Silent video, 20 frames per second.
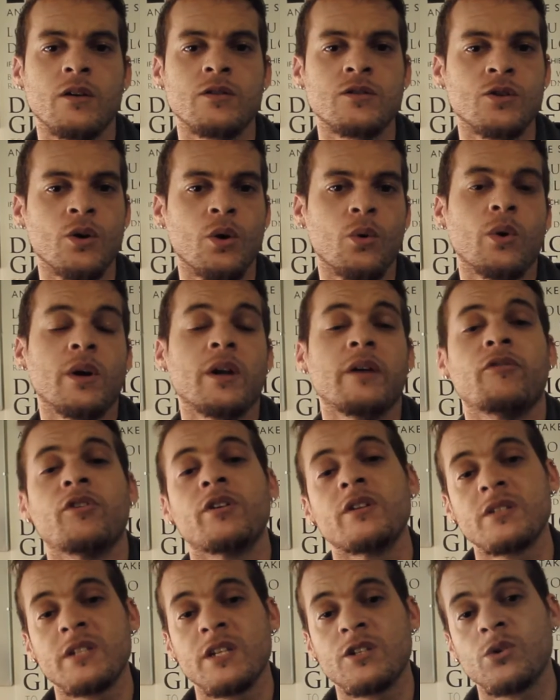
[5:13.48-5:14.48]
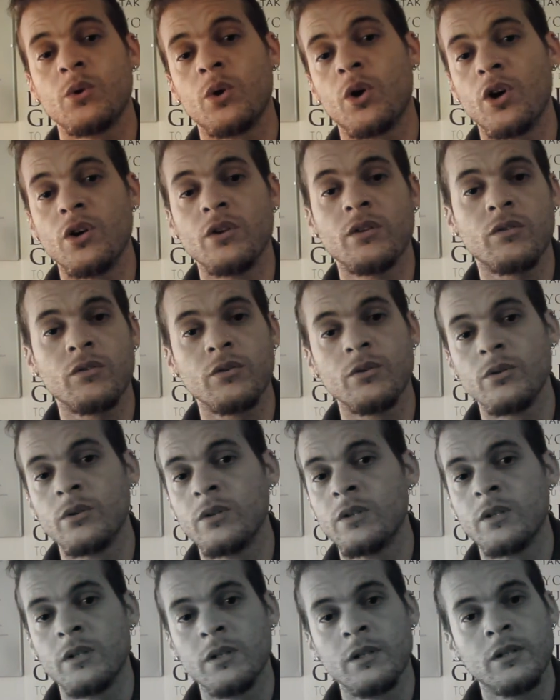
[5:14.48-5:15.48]
So whatever it is that you're going through,
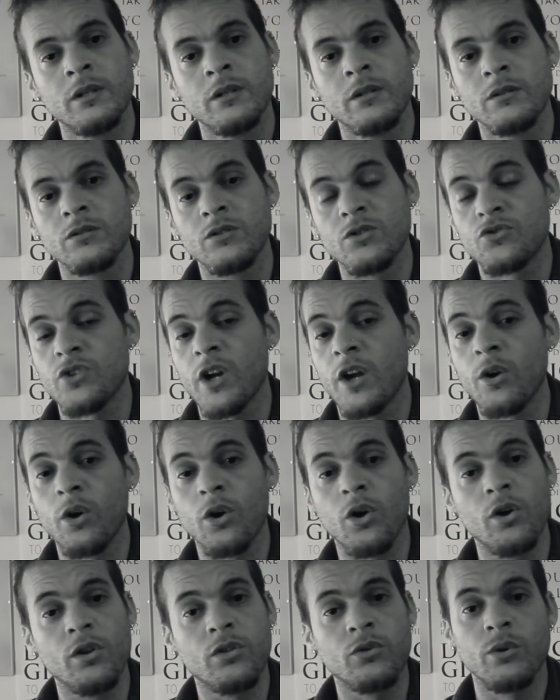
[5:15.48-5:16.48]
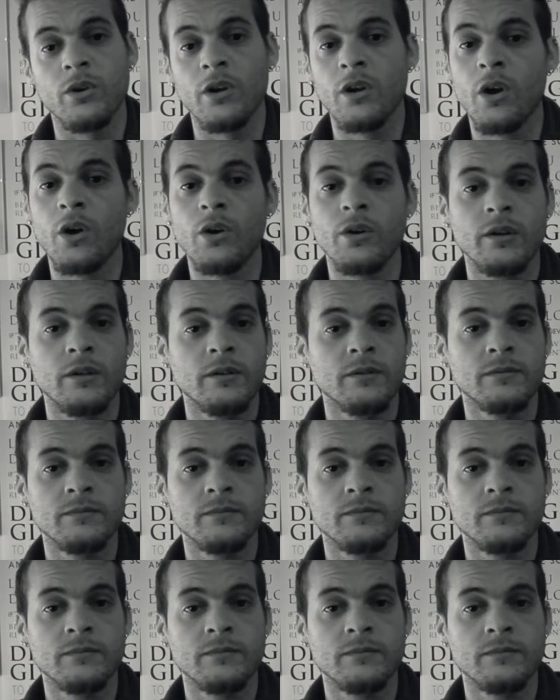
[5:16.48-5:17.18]
just try not to go through it alone.